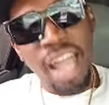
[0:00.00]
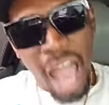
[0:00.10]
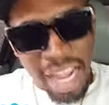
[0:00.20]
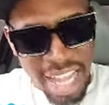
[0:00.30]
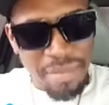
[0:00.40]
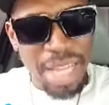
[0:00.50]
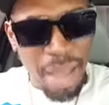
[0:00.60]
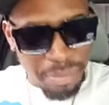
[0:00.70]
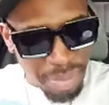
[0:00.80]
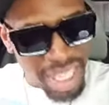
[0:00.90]
and them it
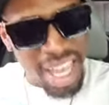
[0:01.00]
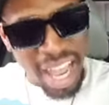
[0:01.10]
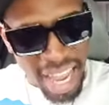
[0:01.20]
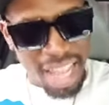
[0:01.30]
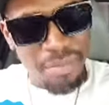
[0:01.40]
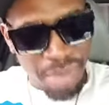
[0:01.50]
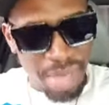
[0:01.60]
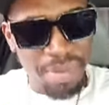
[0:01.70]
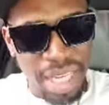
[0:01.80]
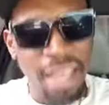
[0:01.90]
appear all of them
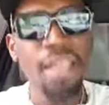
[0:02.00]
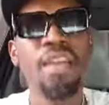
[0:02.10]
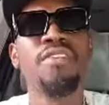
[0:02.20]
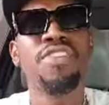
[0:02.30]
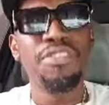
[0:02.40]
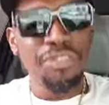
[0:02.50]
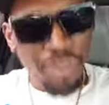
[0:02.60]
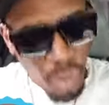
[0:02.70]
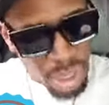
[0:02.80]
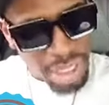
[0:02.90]
people eh, to
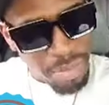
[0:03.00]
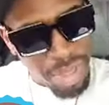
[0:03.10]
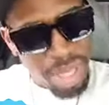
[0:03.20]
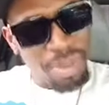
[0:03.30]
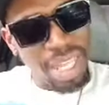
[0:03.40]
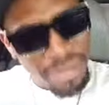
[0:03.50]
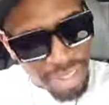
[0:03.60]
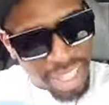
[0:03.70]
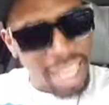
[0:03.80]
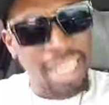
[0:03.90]
force the people them eh, to
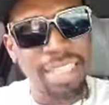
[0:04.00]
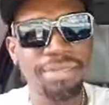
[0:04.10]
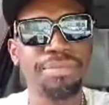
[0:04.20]
take it.